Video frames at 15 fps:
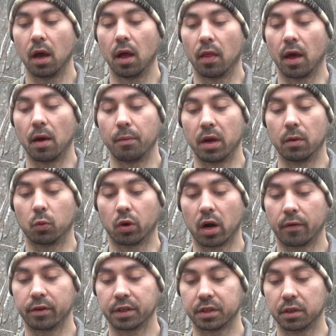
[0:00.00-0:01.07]
That meant
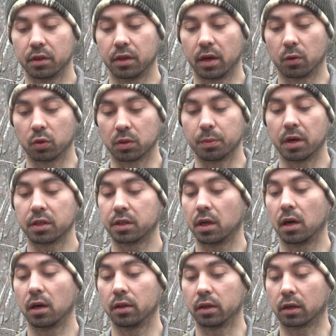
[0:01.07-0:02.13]
whatever stood there was much
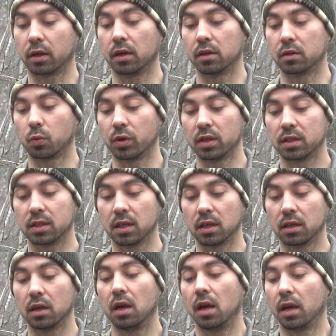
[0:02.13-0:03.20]
taller because we
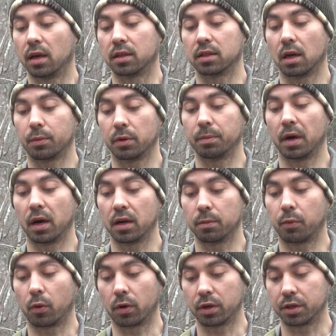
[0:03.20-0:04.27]
seen its upper body
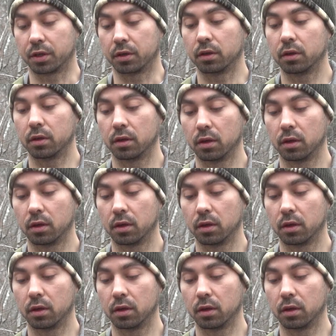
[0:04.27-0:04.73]
portion.